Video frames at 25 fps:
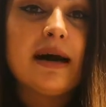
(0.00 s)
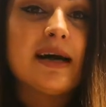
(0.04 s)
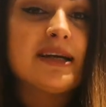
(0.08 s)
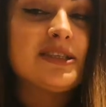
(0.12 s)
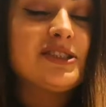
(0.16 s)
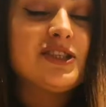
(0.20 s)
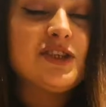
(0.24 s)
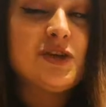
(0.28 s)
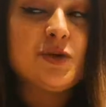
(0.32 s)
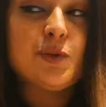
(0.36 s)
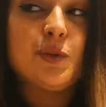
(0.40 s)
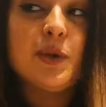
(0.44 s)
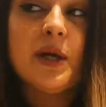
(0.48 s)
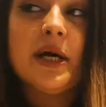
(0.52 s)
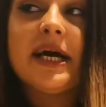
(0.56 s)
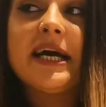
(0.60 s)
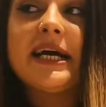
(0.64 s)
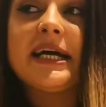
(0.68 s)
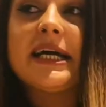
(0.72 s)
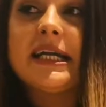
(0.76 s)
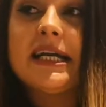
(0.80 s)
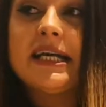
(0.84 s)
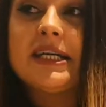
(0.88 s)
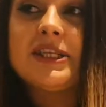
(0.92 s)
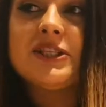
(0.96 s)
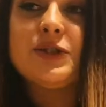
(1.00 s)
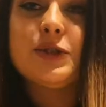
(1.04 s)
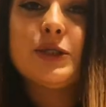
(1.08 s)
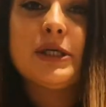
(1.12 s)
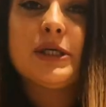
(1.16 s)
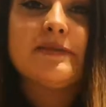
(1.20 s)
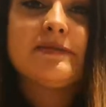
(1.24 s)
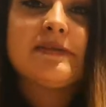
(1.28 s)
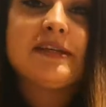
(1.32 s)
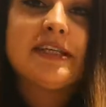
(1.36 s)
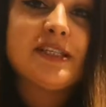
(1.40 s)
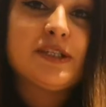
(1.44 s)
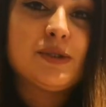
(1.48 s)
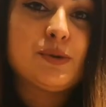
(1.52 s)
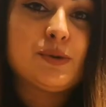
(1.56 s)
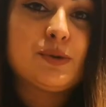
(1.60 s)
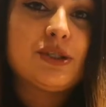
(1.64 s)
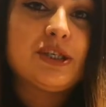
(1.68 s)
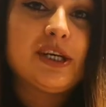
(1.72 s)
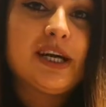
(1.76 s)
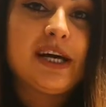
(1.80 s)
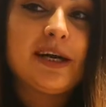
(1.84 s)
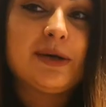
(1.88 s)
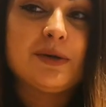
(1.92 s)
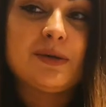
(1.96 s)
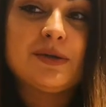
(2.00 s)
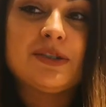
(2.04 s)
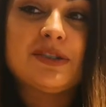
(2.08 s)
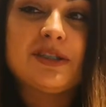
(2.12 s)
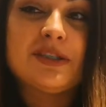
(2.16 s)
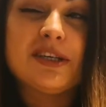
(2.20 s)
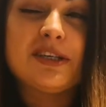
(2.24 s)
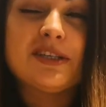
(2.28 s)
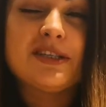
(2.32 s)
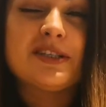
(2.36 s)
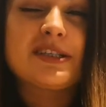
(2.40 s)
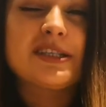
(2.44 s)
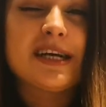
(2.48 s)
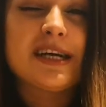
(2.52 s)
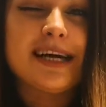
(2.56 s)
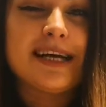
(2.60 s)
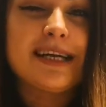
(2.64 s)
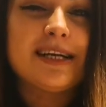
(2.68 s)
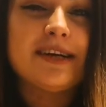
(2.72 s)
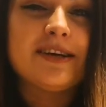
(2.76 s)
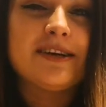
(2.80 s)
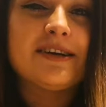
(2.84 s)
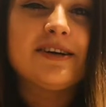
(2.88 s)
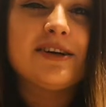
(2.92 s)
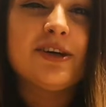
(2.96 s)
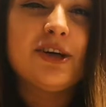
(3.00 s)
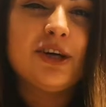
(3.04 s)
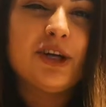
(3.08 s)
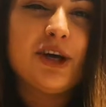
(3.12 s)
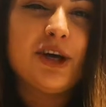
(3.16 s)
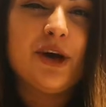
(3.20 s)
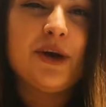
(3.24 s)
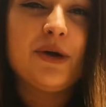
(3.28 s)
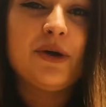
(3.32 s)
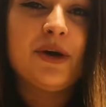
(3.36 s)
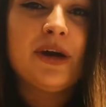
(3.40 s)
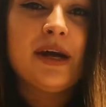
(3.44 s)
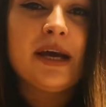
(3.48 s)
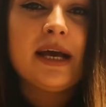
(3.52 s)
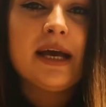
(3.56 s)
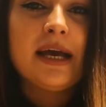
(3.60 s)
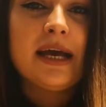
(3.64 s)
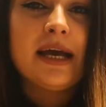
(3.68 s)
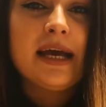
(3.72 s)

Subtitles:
I do work and I do have a little child, so it's kind of, you know,